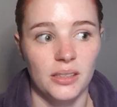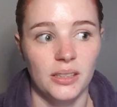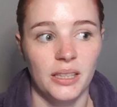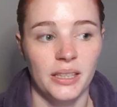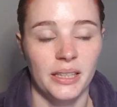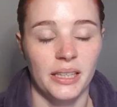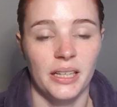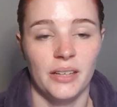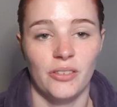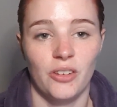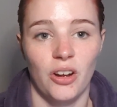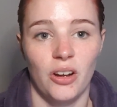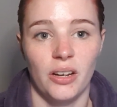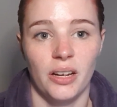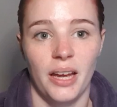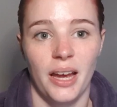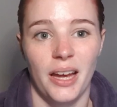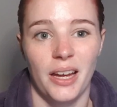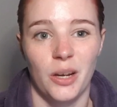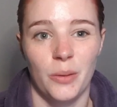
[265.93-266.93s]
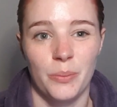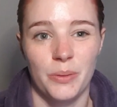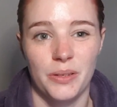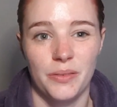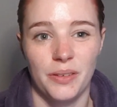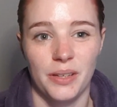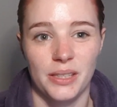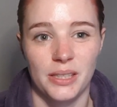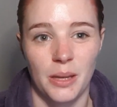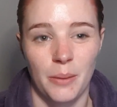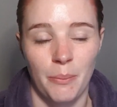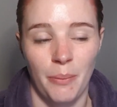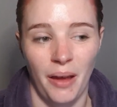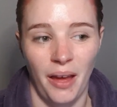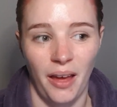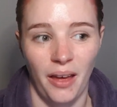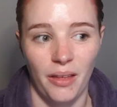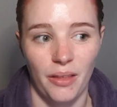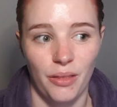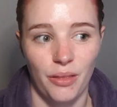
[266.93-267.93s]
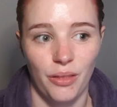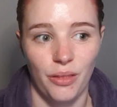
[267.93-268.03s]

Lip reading: And then I've got a guy coming to fix our bath.